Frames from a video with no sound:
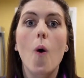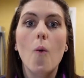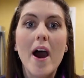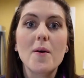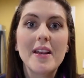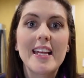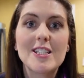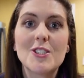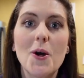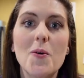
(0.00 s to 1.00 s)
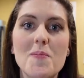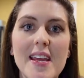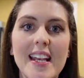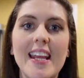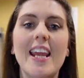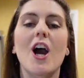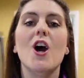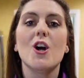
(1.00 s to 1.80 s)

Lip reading: Why do we need so many?